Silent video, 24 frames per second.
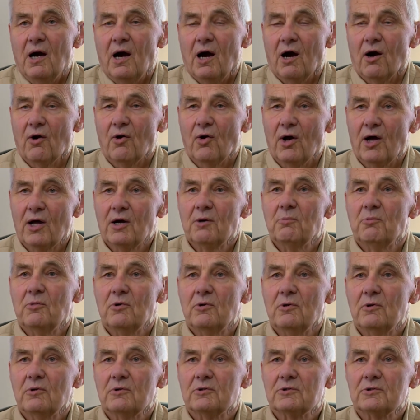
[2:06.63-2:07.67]
our
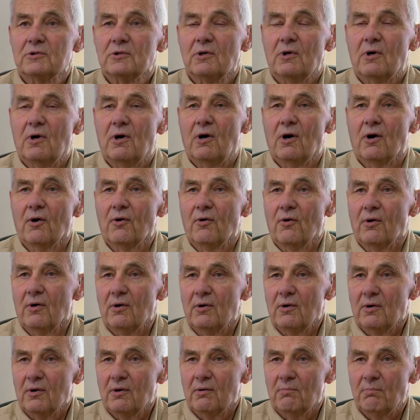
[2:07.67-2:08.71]
animals are
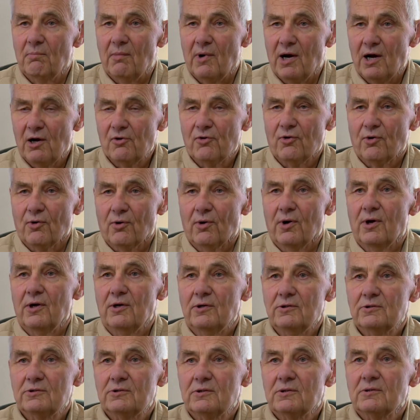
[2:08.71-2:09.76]

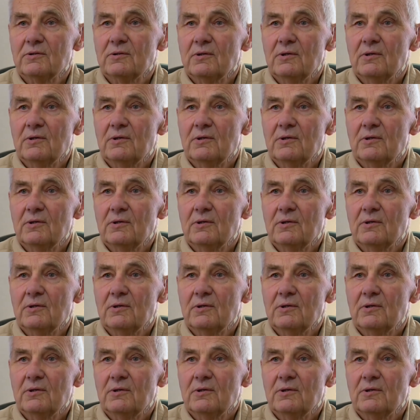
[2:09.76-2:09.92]
malnourished.